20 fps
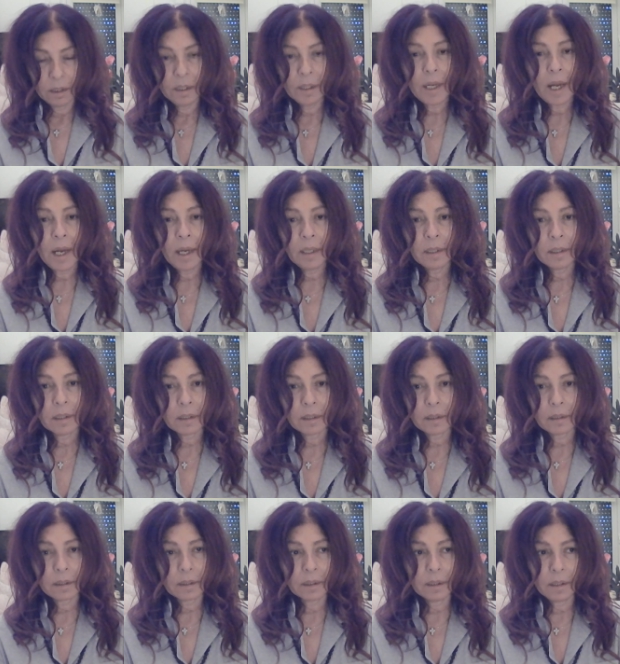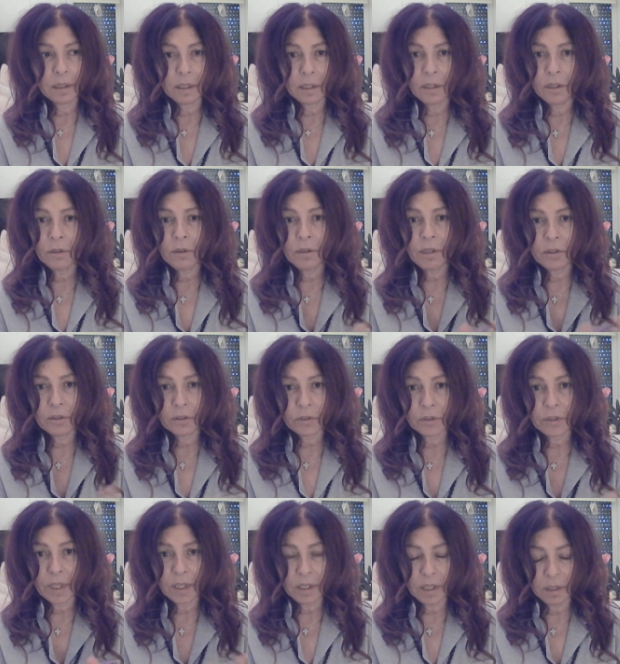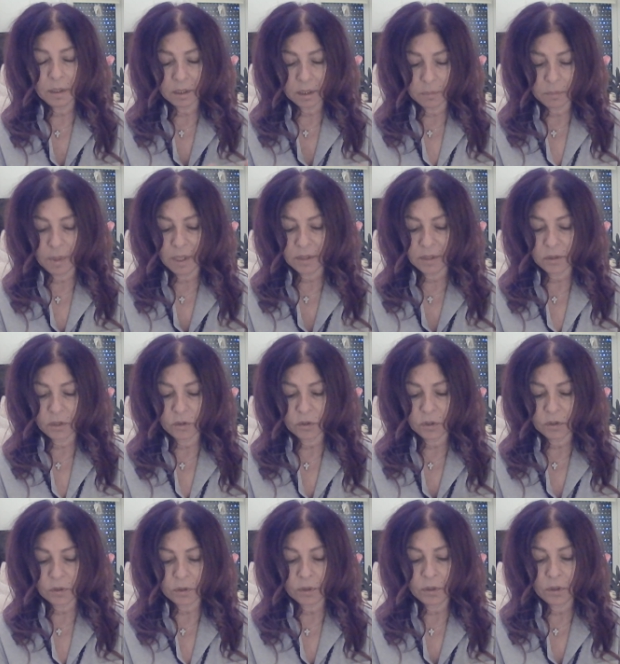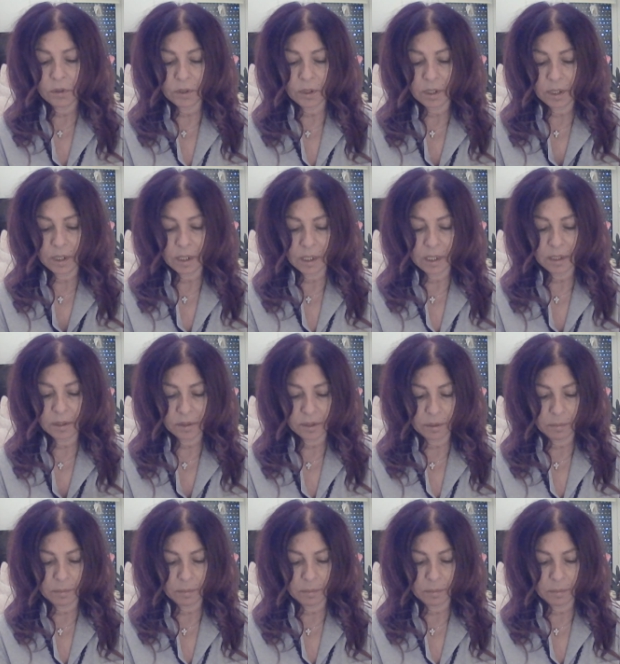You got, you're either sending some messages or you're going to get